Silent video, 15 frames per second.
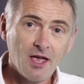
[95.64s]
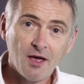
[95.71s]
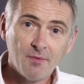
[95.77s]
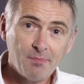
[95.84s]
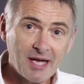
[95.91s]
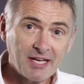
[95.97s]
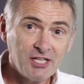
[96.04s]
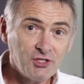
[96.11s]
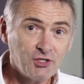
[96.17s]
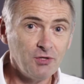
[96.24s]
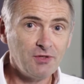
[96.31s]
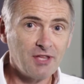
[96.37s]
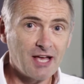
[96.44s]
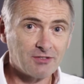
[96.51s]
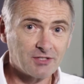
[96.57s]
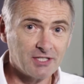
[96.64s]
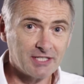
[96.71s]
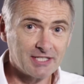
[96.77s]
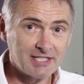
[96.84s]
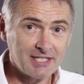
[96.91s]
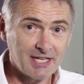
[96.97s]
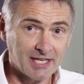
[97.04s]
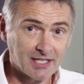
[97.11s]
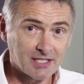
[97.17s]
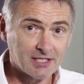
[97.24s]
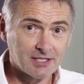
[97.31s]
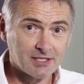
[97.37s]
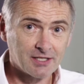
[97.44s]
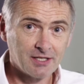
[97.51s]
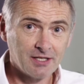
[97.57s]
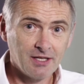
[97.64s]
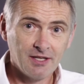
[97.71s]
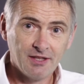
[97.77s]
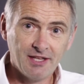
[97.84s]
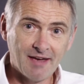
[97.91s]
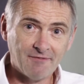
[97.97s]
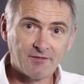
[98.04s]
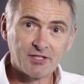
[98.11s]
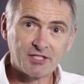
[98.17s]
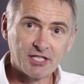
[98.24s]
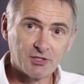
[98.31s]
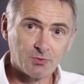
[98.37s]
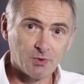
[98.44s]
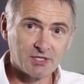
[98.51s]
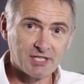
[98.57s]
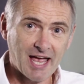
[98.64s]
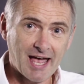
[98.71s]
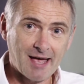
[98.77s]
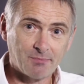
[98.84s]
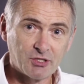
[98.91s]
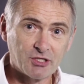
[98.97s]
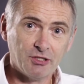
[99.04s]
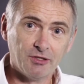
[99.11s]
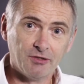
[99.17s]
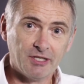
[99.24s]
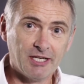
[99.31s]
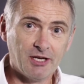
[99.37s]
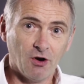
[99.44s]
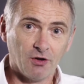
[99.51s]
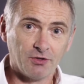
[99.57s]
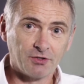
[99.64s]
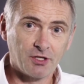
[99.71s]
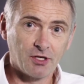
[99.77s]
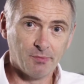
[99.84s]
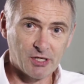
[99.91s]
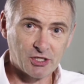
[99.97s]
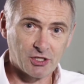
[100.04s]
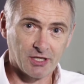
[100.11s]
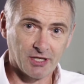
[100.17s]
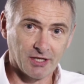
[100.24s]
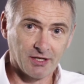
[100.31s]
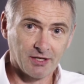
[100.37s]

Back in 2006, the emphasis was absolutely on commissioning.